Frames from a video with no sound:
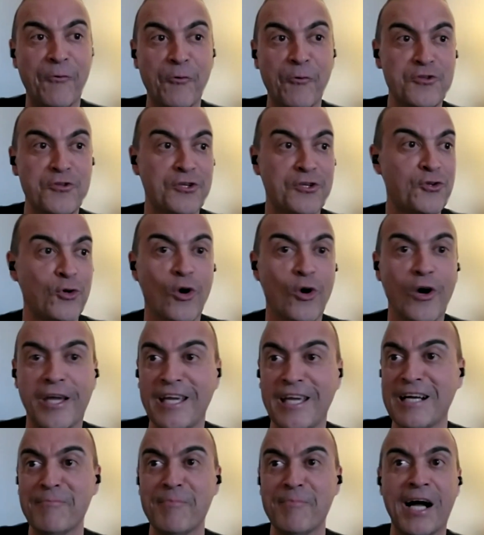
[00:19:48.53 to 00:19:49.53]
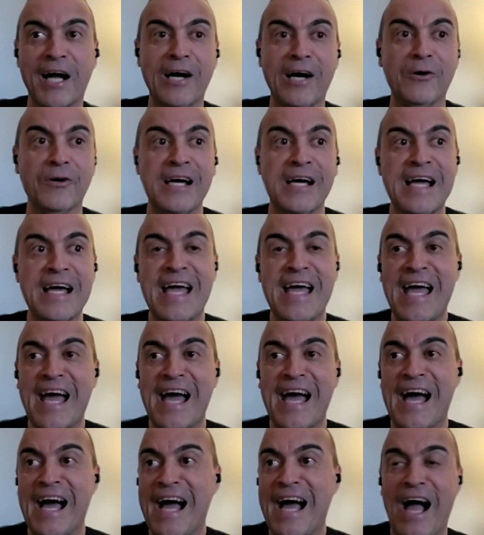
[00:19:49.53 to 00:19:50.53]
I was just talking about
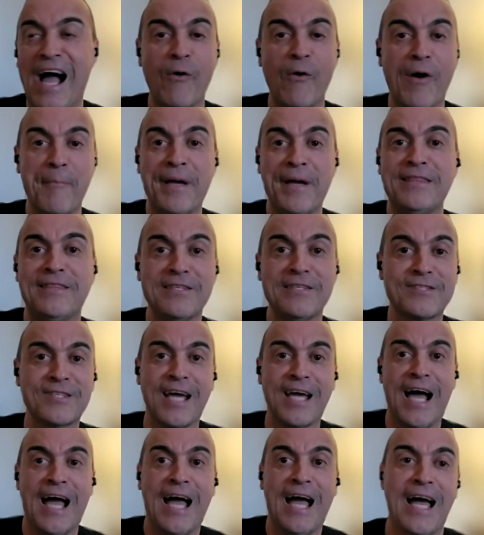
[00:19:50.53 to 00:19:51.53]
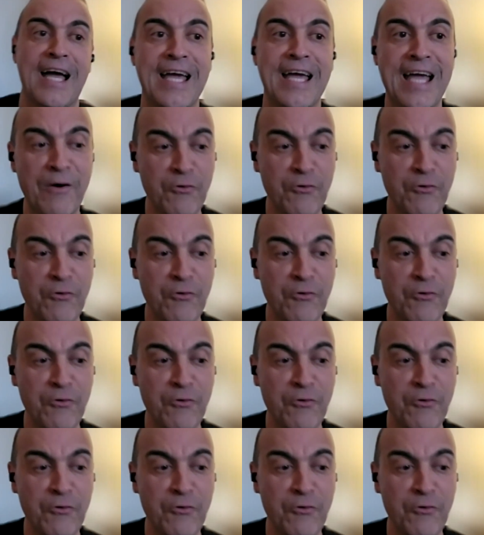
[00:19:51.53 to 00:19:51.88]
how I met this guy.